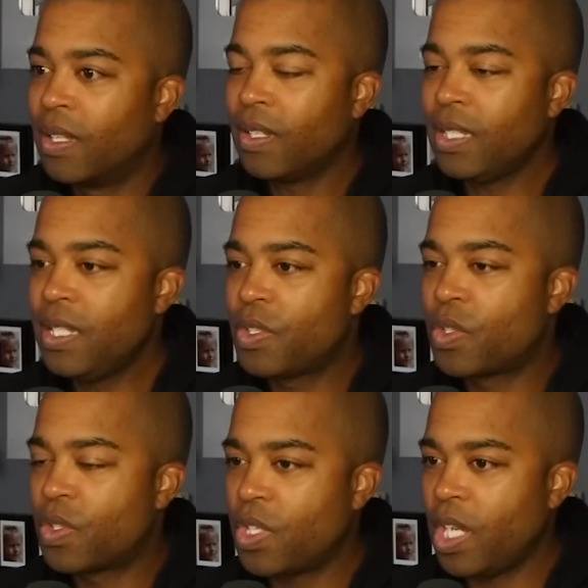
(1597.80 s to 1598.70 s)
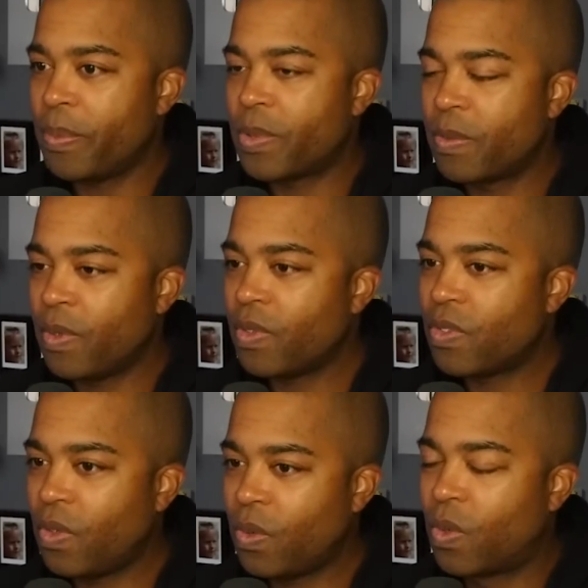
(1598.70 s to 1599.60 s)
Look at these ships. They're
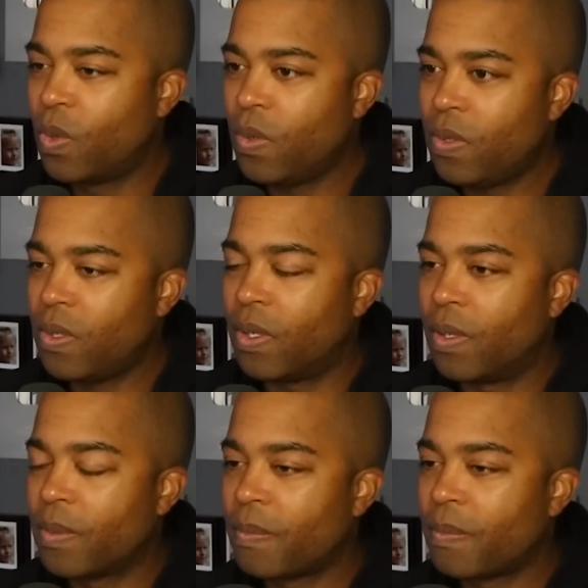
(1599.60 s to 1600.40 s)
so cool.